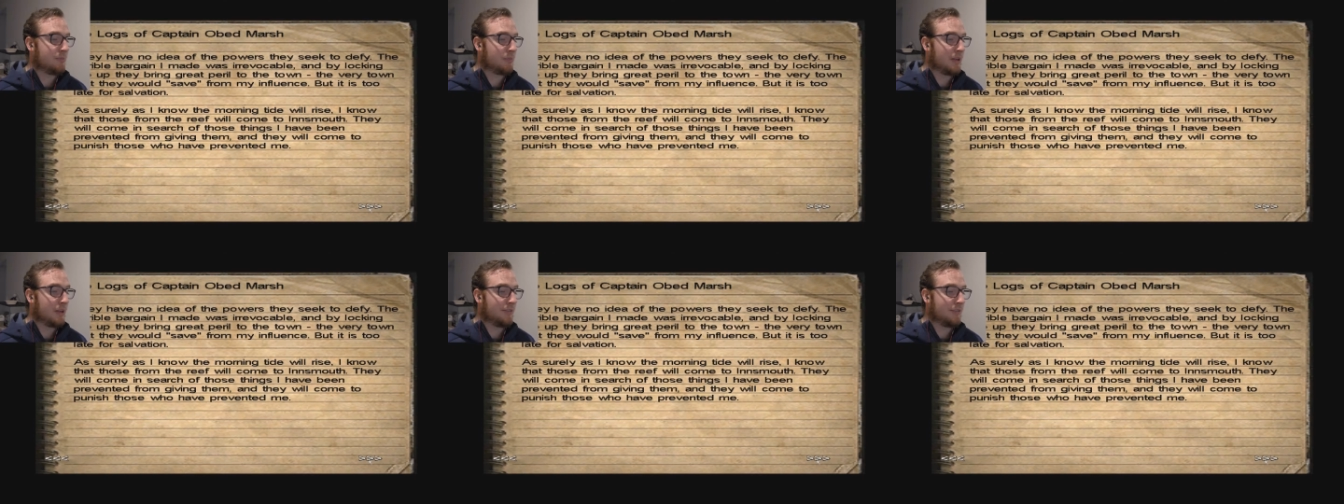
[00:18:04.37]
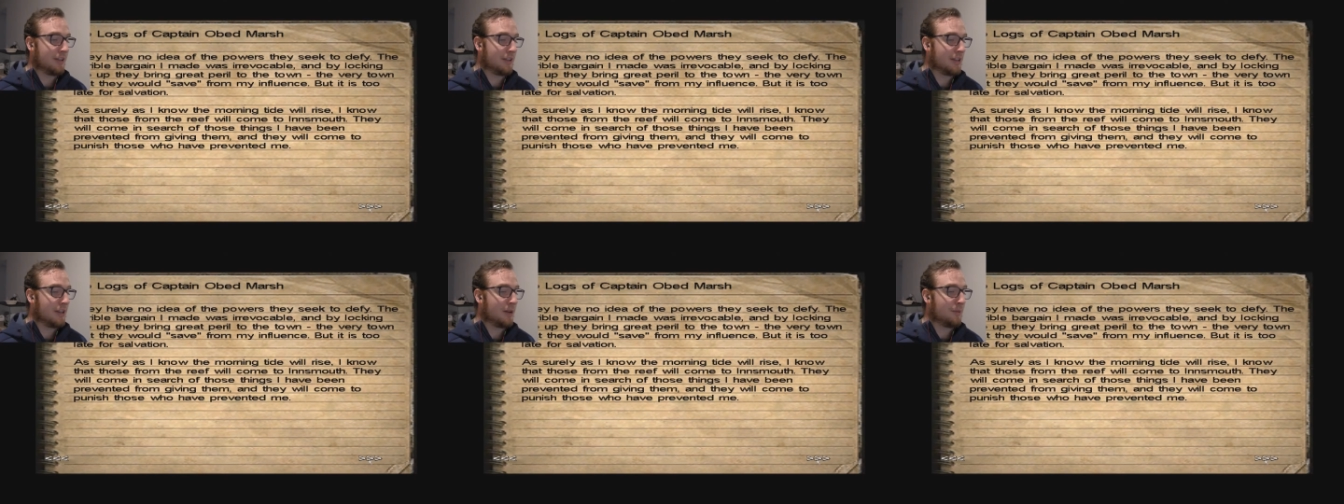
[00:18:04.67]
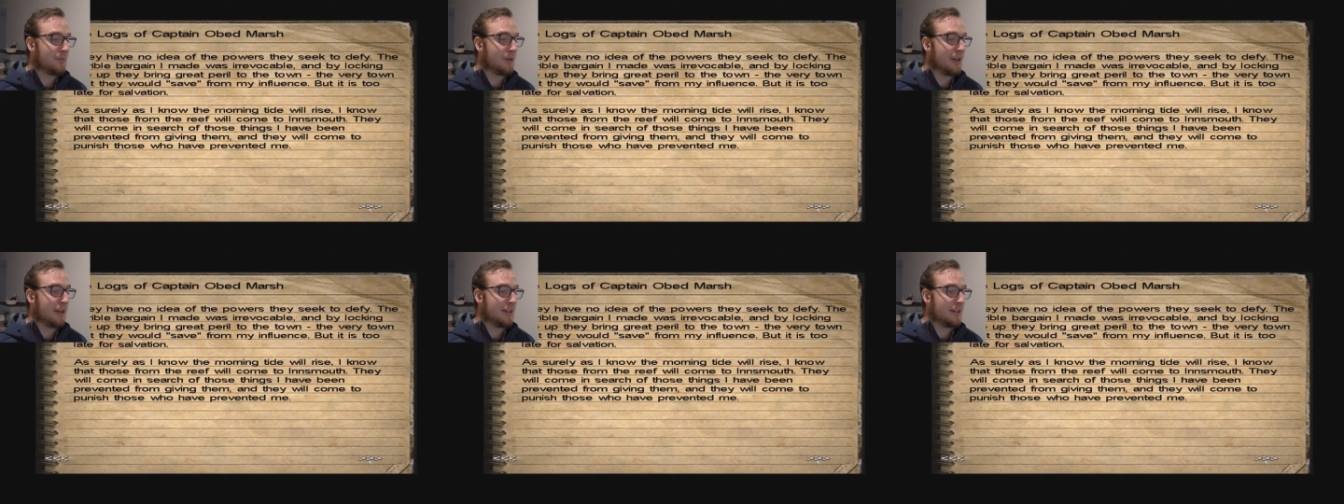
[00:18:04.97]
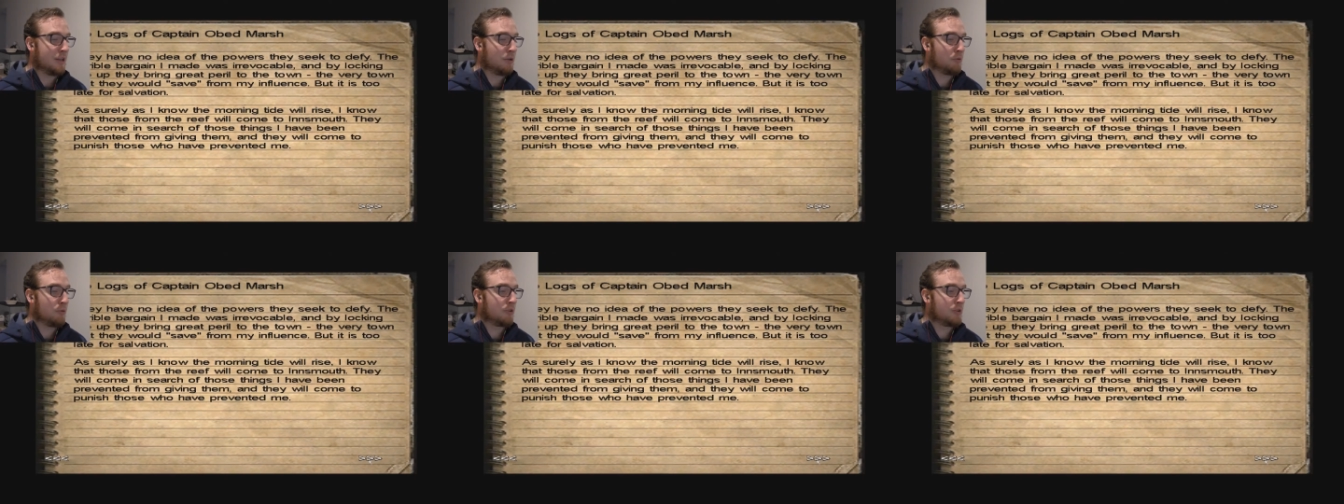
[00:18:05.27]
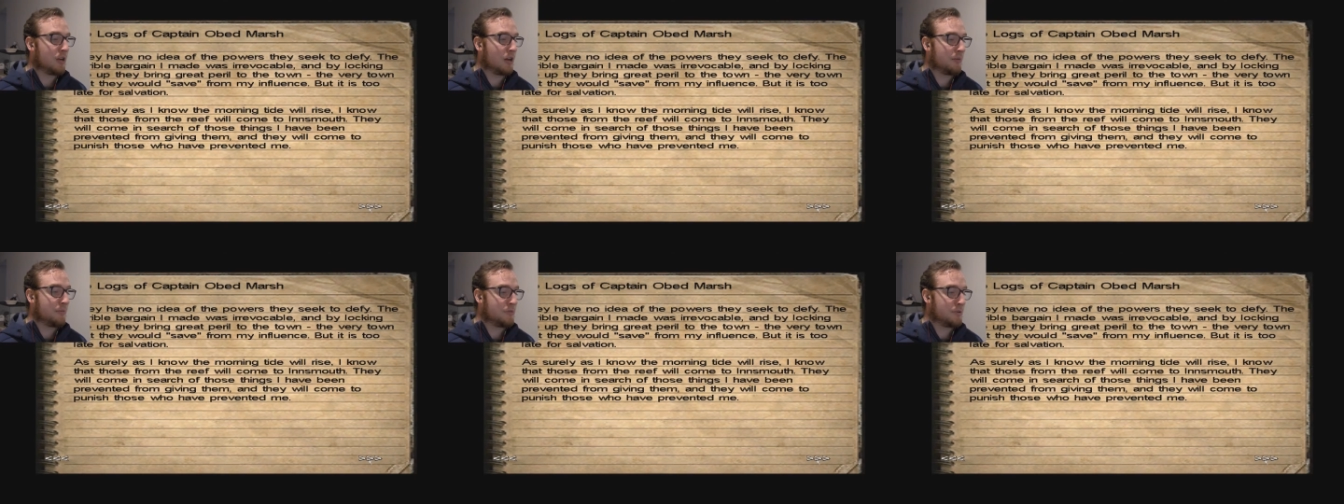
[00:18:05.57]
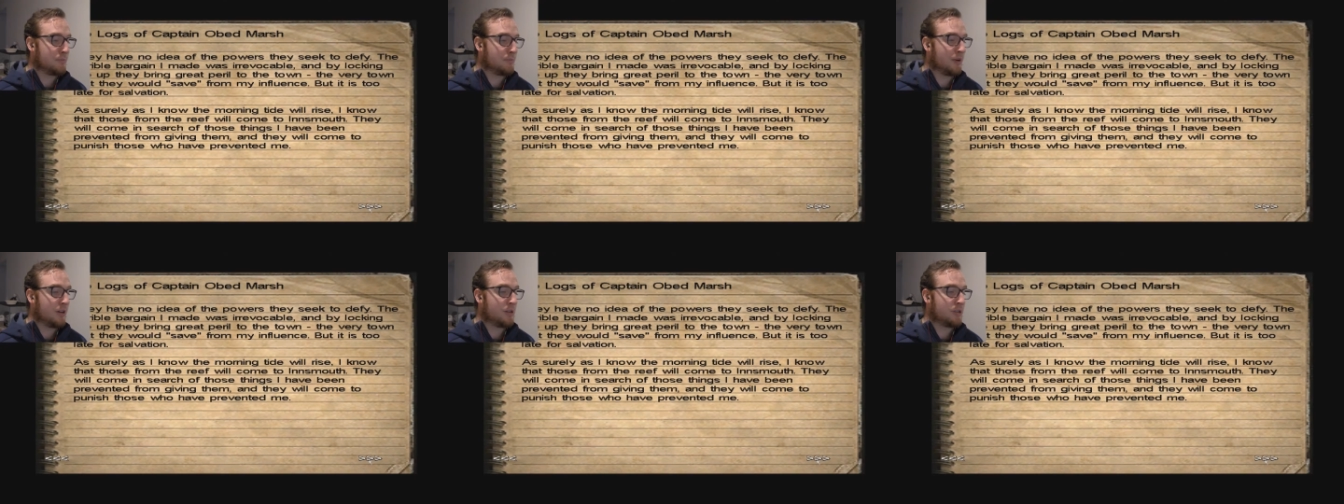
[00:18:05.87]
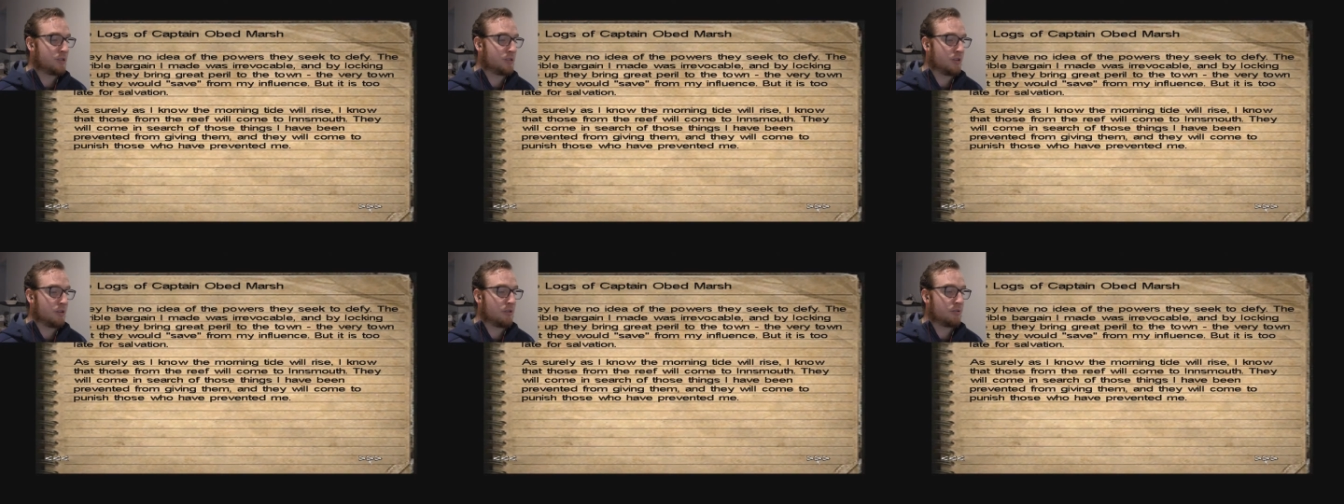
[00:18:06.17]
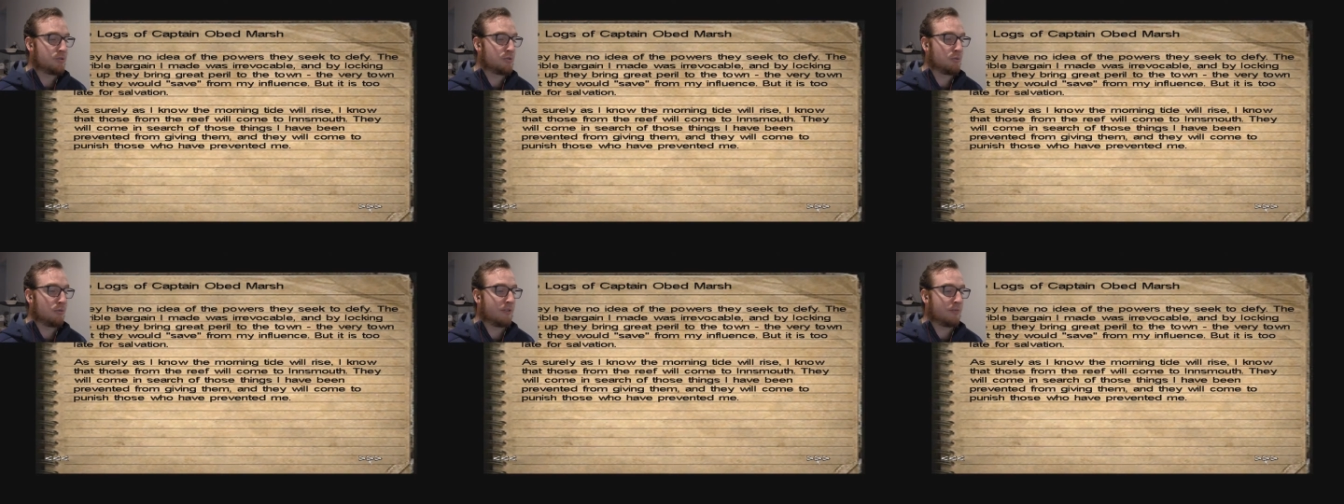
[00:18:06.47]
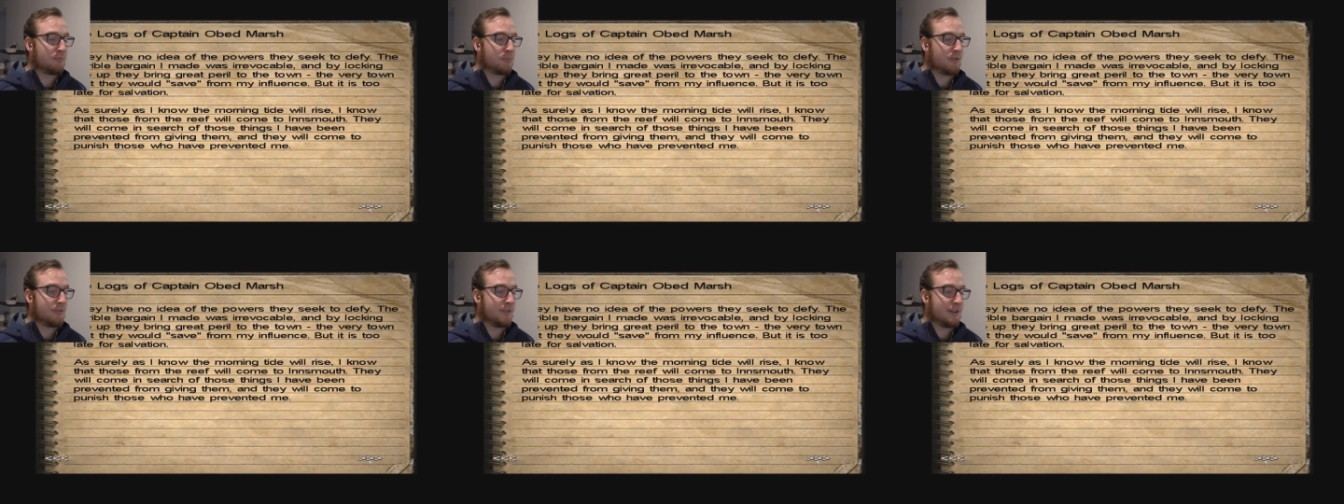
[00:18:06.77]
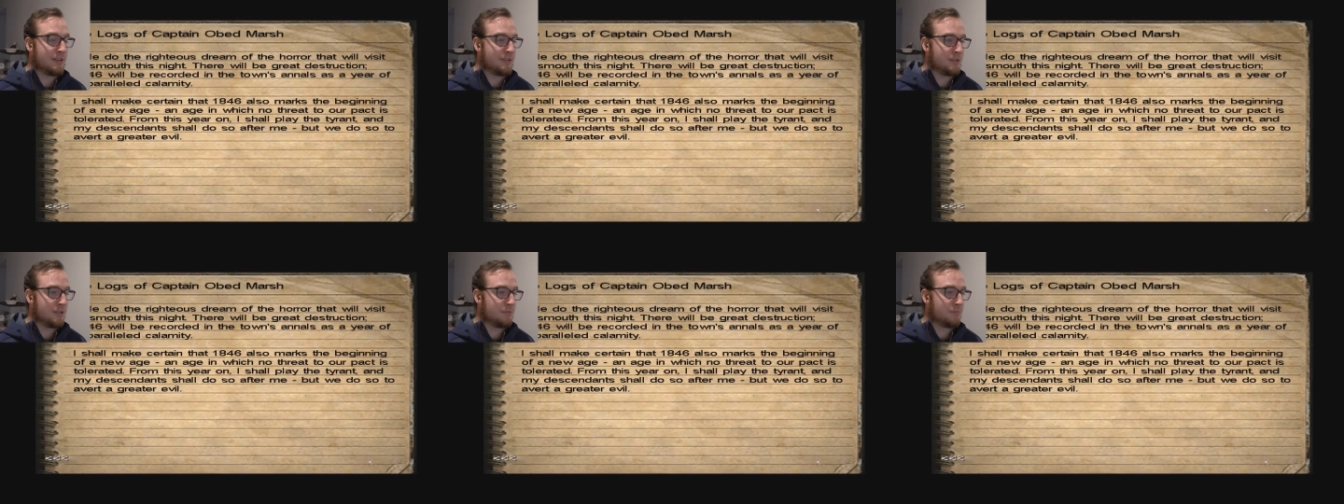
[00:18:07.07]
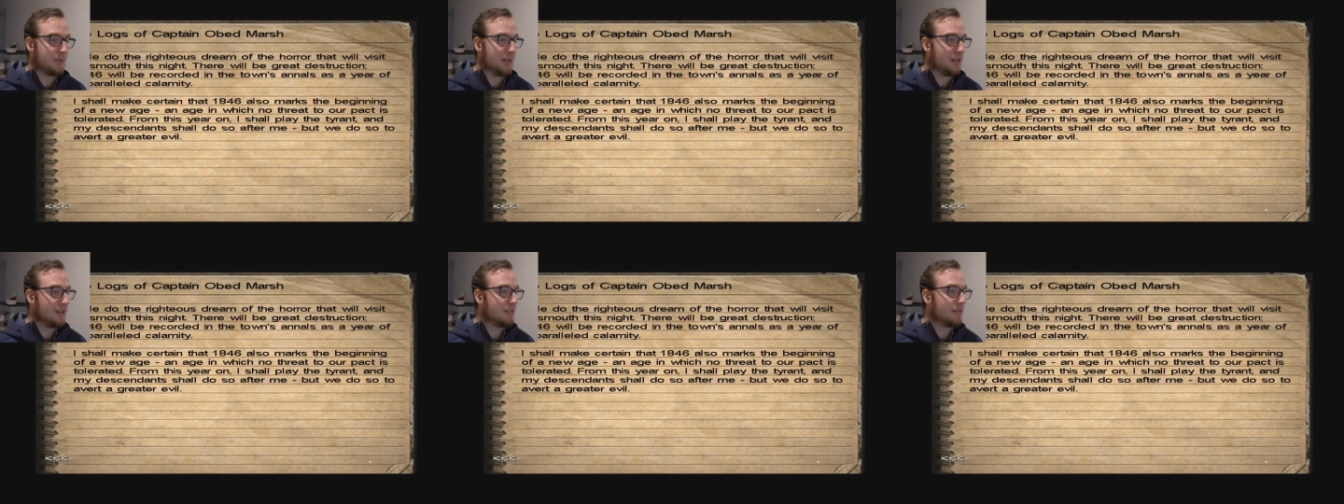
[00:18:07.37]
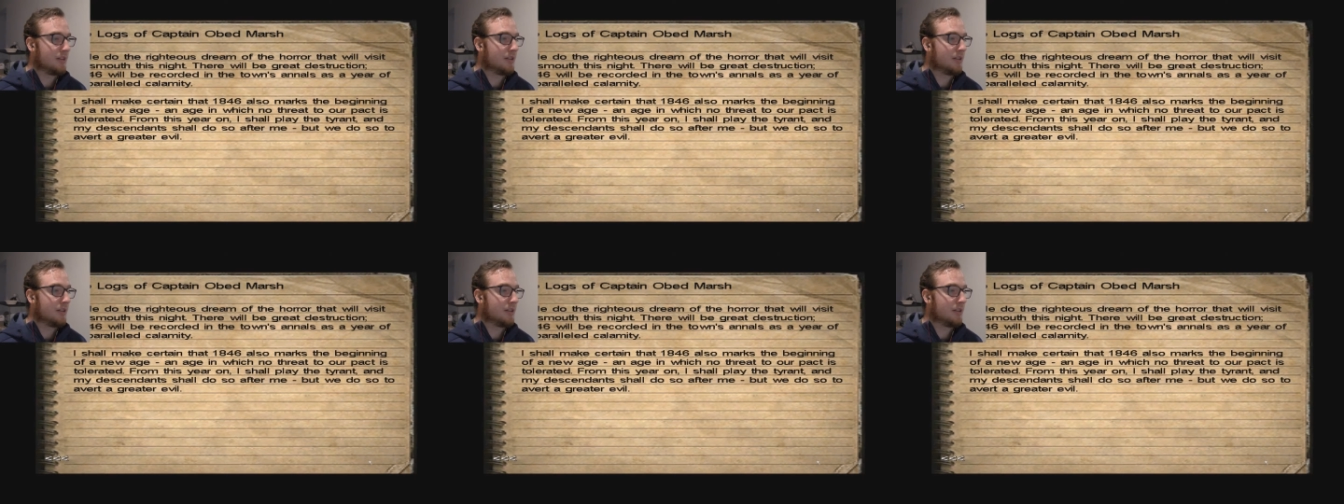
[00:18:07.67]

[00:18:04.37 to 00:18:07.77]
giving them, and they will come to punish those who have prevented me.